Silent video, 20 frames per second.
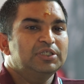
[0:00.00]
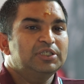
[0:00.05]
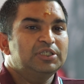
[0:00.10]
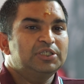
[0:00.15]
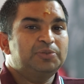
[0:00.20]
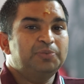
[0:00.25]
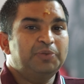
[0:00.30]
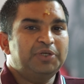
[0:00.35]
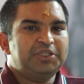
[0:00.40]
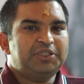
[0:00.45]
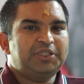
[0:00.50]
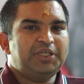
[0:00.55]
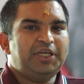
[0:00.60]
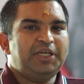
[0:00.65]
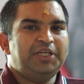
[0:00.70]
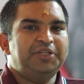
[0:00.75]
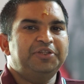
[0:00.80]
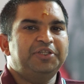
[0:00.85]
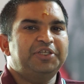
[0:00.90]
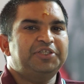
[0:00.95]

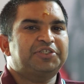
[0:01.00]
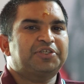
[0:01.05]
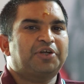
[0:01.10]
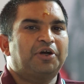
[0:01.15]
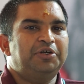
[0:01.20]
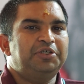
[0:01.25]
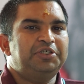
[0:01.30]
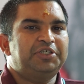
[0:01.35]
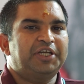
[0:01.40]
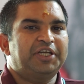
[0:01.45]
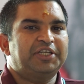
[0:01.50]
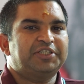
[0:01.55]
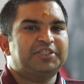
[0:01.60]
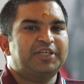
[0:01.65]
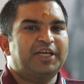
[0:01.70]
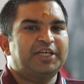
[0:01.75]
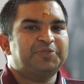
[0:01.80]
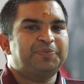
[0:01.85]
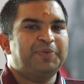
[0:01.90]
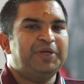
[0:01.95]
Smriti in this context
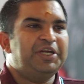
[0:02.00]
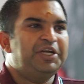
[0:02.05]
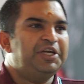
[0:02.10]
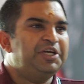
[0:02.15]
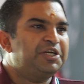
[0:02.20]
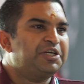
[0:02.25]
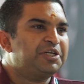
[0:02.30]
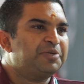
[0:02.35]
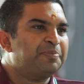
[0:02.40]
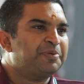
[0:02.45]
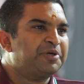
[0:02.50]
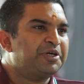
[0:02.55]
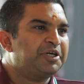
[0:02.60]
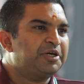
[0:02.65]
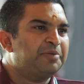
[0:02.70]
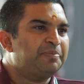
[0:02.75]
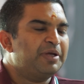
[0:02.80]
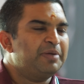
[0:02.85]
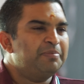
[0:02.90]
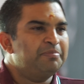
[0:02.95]
has been
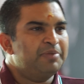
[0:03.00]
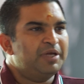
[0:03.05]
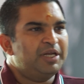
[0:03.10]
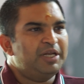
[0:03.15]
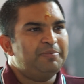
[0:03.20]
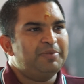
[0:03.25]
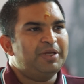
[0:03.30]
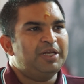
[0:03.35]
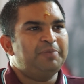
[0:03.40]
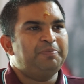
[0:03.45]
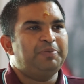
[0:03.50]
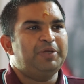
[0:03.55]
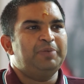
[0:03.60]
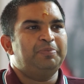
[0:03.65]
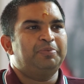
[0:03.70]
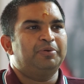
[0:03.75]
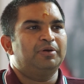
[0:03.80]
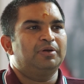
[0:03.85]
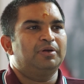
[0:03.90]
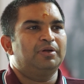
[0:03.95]
interpreted by many, many
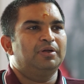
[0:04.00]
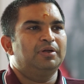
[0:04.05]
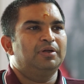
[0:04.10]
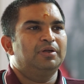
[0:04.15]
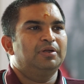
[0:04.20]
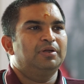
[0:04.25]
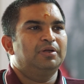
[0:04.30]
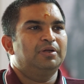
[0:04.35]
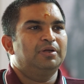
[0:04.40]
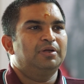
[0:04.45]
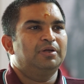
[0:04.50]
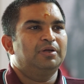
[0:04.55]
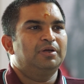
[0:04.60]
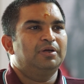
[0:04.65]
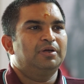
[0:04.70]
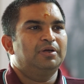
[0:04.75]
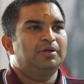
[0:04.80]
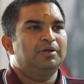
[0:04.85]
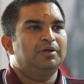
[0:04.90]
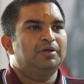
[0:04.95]
people
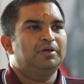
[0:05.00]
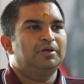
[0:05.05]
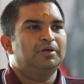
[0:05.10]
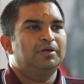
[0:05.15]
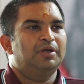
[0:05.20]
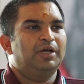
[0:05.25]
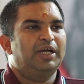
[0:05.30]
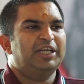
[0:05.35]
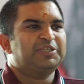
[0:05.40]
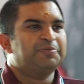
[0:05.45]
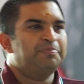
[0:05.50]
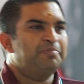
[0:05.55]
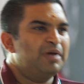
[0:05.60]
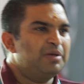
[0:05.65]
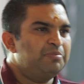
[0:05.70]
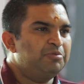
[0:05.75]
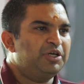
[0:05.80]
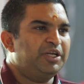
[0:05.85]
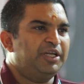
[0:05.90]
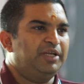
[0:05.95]
as
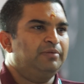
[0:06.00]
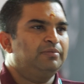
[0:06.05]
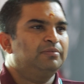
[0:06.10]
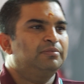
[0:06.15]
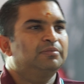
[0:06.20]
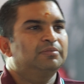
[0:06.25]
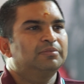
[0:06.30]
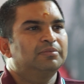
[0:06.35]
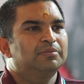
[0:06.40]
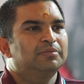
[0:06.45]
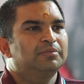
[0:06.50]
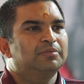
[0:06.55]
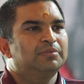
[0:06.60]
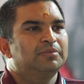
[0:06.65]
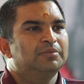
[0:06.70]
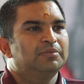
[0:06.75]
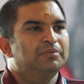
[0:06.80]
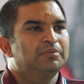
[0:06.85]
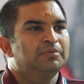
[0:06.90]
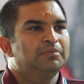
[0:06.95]
memory.
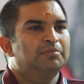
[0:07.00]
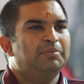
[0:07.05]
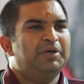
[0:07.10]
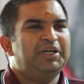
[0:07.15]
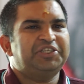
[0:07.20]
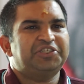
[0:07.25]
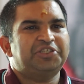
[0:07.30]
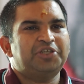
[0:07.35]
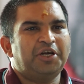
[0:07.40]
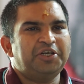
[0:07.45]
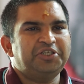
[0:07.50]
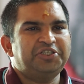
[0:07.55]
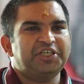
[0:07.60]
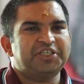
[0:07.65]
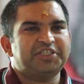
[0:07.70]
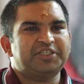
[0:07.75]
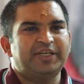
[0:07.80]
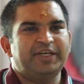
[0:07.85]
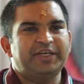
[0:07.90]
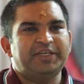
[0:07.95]
But it's not
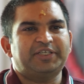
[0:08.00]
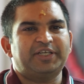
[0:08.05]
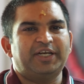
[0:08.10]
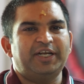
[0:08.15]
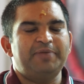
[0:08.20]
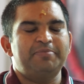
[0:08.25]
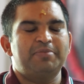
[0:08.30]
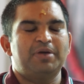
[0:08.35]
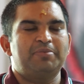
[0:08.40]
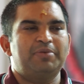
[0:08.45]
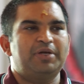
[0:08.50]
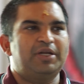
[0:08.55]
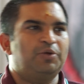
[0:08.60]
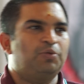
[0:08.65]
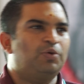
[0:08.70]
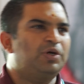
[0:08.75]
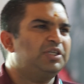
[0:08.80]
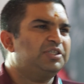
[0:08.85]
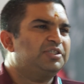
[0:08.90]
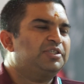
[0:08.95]
just literally memory.
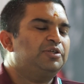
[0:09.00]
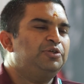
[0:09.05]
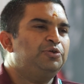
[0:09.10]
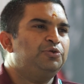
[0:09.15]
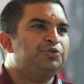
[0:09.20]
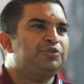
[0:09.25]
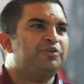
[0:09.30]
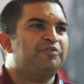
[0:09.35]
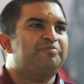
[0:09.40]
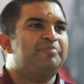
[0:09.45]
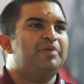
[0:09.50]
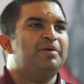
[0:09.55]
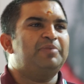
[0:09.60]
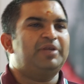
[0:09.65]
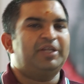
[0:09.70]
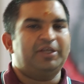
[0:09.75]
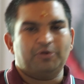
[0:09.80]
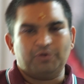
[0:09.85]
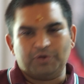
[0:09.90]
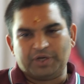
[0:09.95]
What is the use of
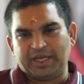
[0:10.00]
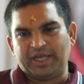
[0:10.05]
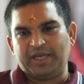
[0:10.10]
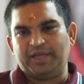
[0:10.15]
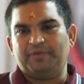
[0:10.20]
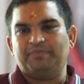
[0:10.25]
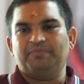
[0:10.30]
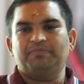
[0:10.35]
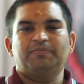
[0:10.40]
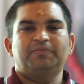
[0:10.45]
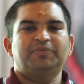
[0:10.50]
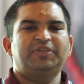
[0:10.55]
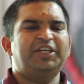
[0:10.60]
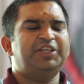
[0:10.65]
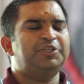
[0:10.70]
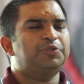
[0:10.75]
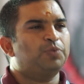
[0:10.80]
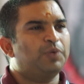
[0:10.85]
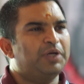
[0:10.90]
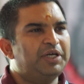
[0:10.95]
memory? Okay, There
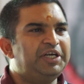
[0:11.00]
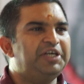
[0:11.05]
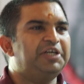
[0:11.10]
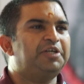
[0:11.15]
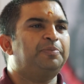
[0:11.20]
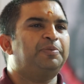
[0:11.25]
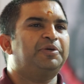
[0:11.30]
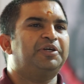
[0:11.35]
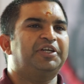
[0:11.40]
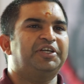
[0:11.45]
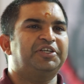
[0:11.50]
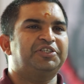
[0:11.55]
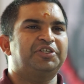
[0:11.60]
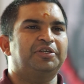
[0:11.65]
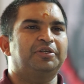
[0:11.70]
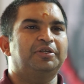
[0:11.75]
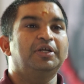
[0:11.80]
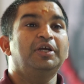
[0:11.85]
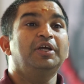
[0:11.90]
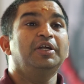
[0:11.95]
is one
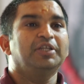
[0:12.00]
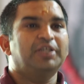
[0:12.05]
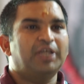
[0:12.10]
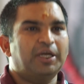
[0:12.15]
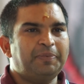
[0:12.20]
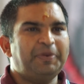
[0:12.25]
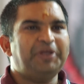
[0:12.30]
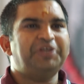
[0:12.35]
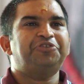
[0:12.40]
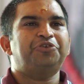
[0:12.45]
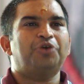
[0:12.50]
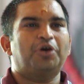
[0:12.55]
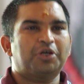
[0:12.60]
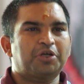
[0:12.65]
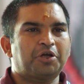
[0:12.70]
interpretation. That means you are